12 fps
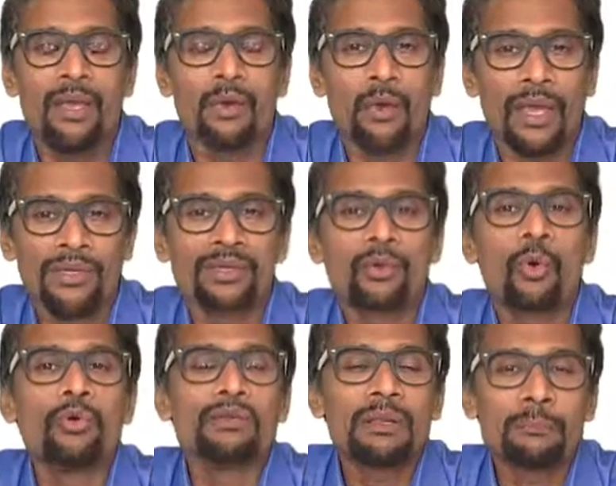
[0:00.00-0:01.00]
wherein
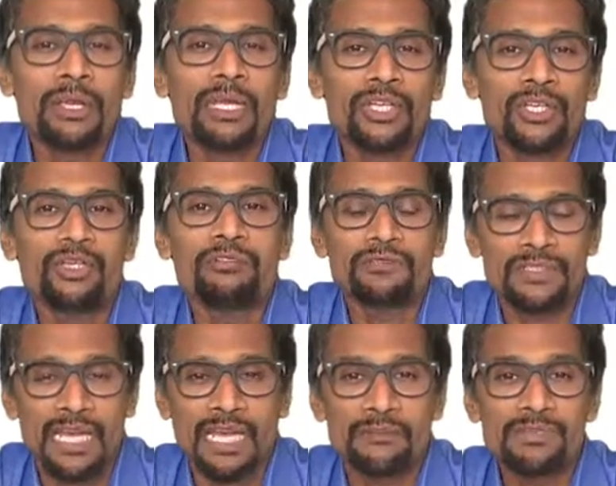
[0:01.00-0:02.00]
over a period of
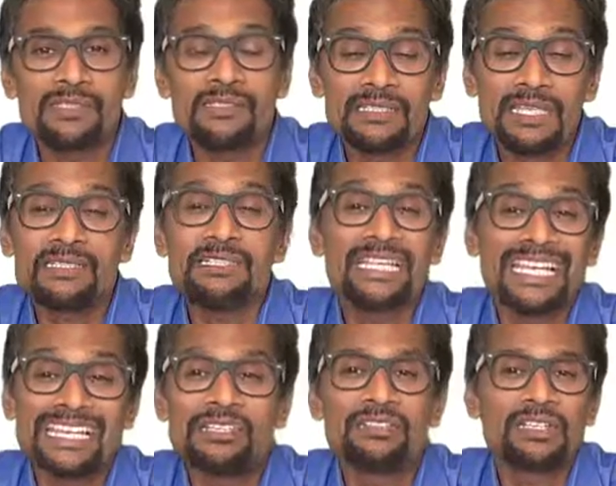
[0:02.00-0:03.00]
time, since there is an
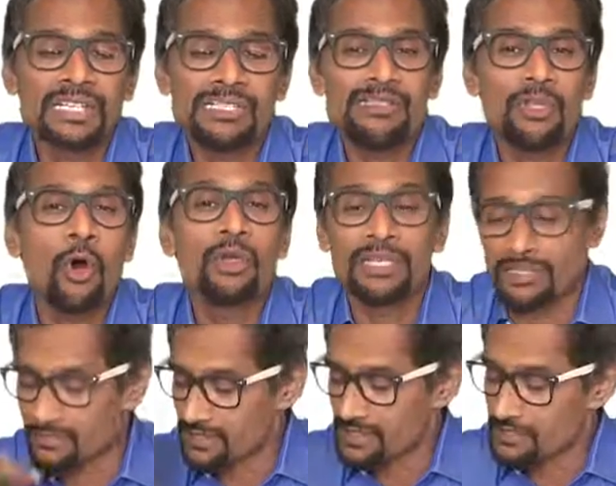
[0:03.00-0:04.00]
interest on
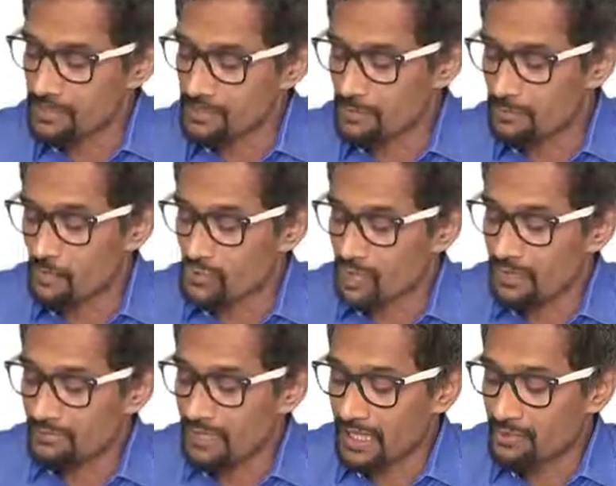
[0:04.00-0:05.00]
interest, say suppose you
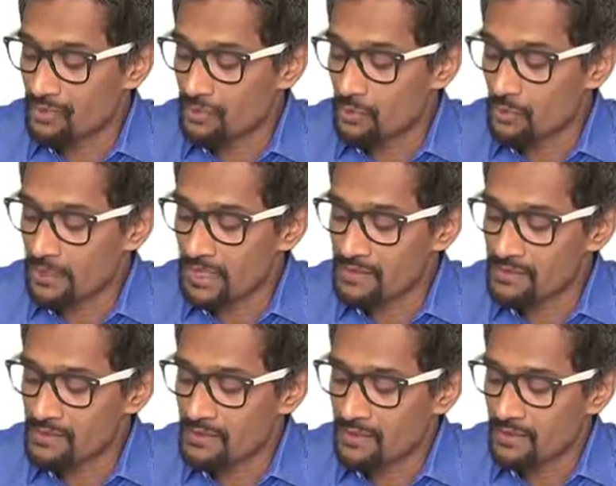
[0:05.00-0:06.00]
have 1,000 rupees,